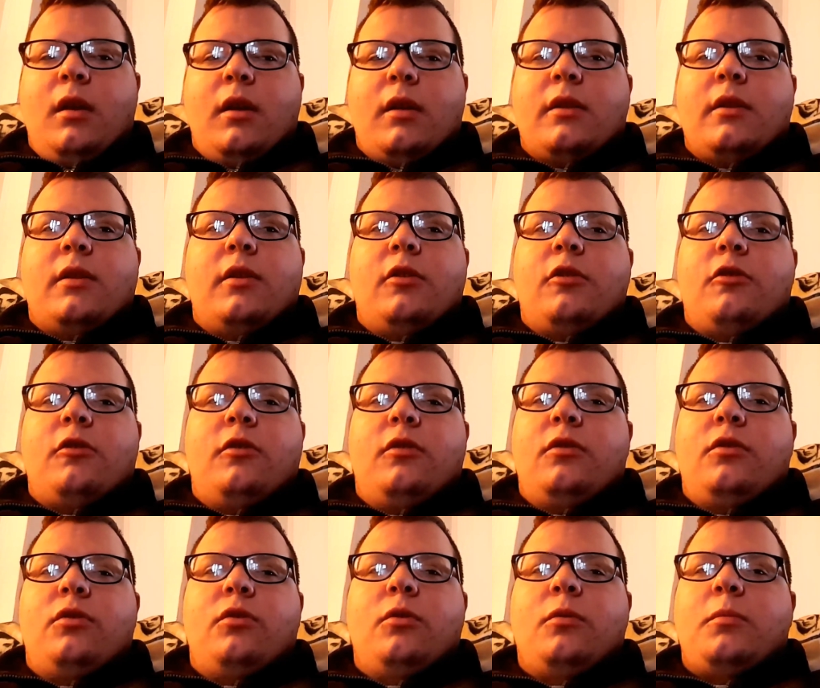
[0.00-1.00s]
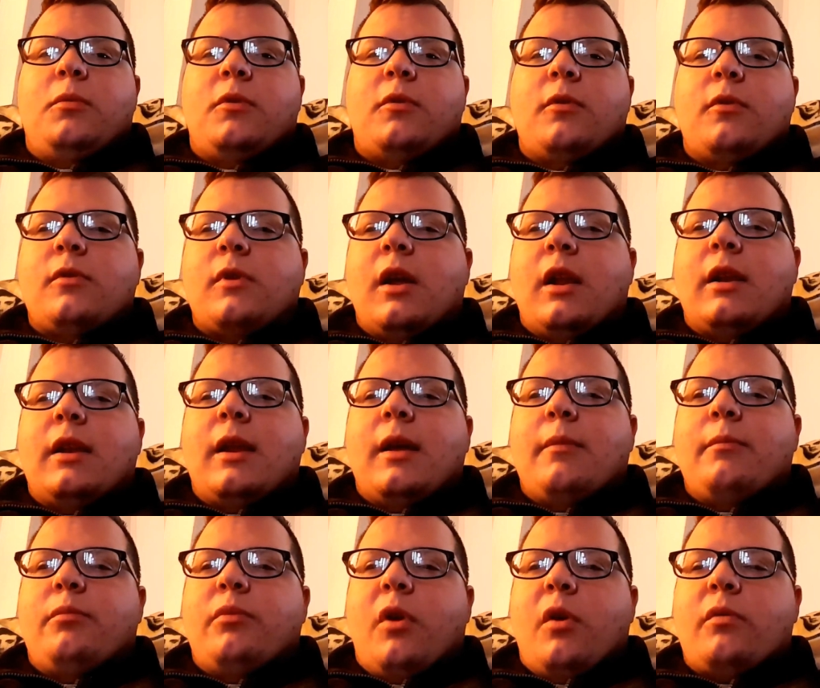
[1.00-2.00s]
Because YouTube is so
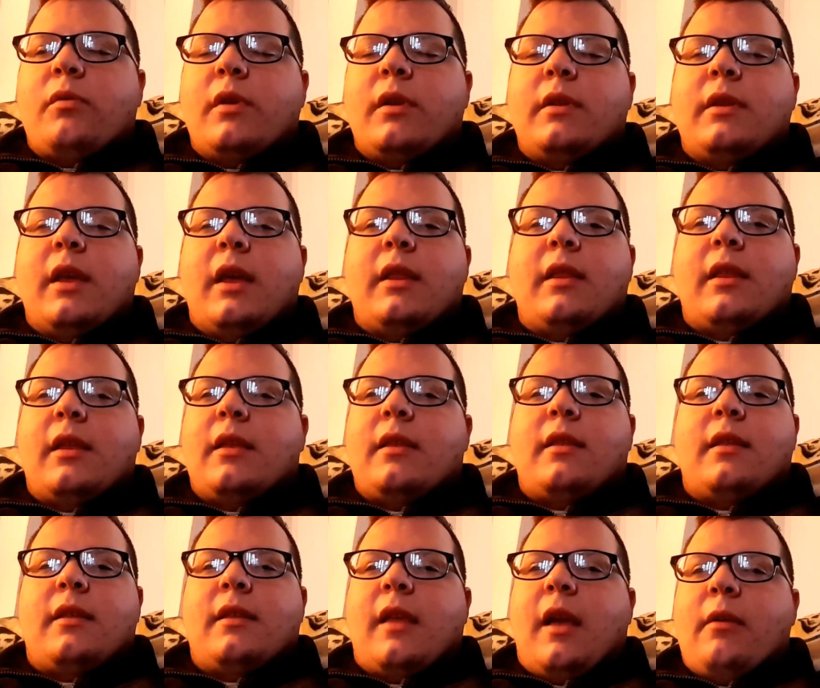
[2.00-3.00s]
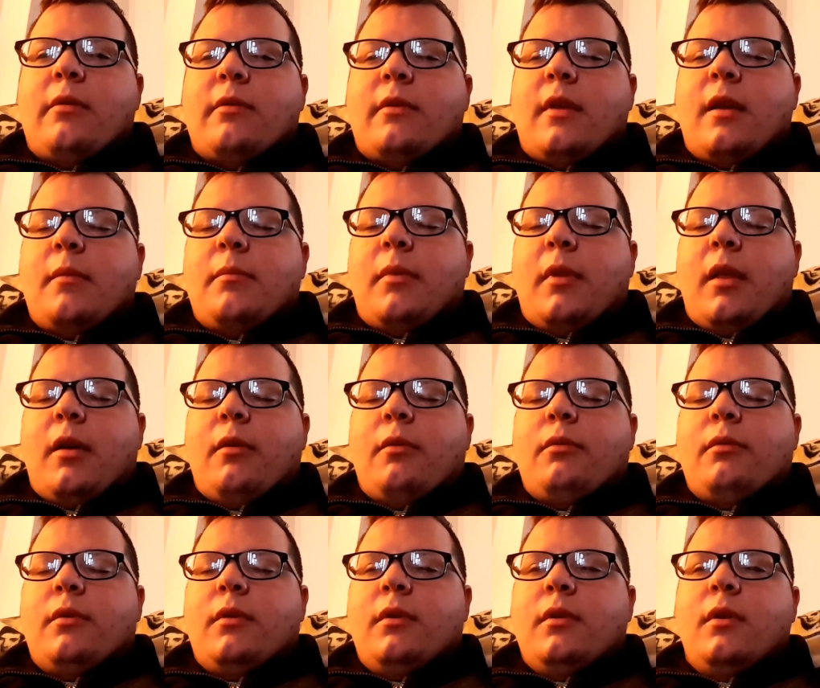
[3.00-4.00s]
goddamn broken, it takes like 6 hours to
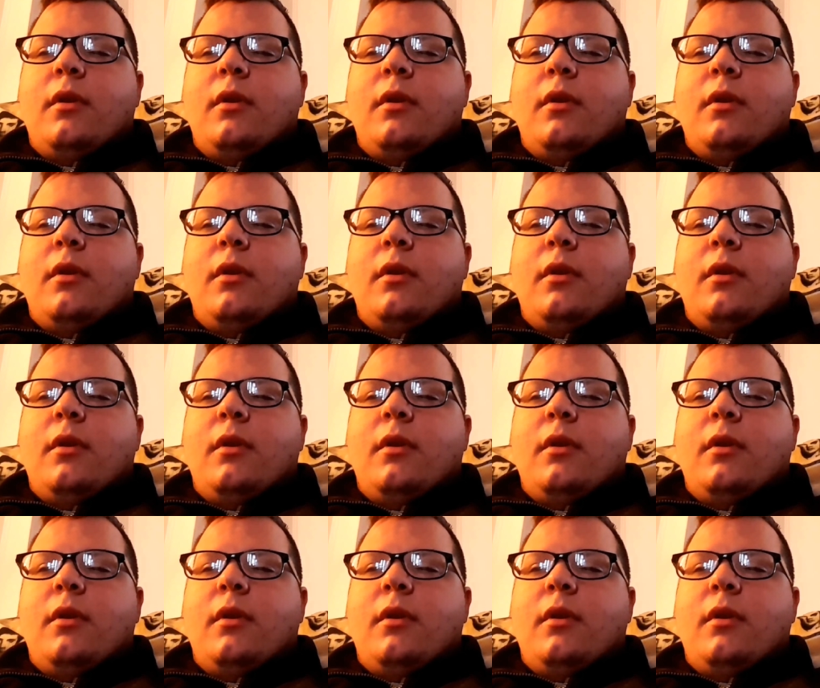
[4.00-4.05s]
upload.